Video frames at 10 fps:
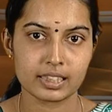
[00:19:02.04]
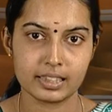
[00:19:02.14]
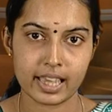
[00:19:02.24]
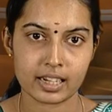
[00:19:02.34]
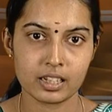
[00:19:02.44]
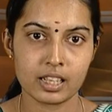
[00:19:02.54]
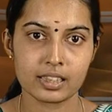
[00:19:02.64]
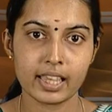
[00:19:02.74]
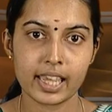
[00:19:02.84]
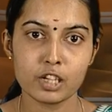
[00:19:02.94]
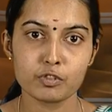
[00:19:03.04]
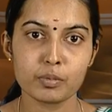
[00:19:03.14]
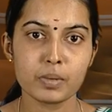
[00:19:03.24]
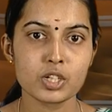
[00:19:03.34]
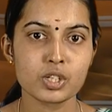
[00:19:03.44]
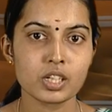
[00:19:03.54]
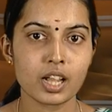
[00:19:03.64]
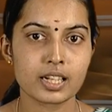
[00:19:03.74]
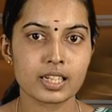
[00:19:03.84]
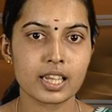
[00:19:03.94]
then the information
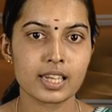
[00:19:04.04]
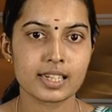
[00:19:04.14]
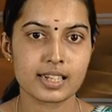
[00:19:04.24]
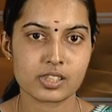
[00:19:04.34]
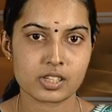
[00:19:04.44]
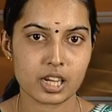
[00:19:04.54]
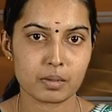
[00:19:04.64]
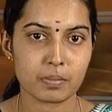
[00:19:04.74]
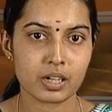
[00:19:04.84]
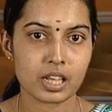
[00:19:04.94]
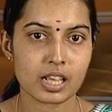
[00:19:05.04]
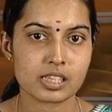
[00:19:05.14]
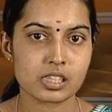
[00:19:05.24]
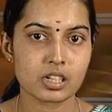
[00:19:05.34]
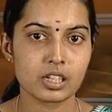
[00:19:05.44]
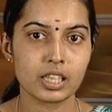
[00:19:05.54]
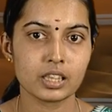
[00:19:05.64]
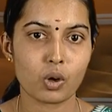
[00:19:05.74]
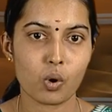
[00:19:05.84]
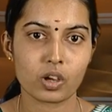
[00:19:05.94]
contained in a statement
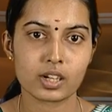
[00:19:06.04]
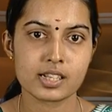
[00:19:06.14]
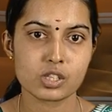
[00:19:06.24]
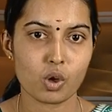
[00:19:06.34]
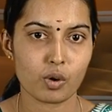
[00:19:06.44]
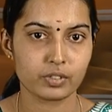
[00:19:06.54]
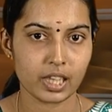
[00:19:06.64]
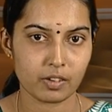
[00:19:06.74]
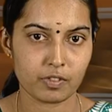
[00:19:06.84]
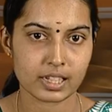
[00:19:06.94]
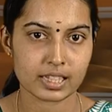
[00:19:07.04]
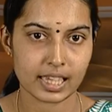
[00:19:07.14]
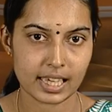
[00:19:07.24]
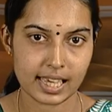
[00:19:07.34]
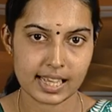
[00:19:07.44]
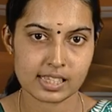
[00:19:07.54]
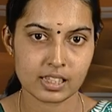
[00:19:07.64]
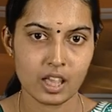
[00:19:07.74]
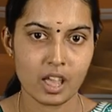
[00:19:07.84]
asserting the occurrence of the event is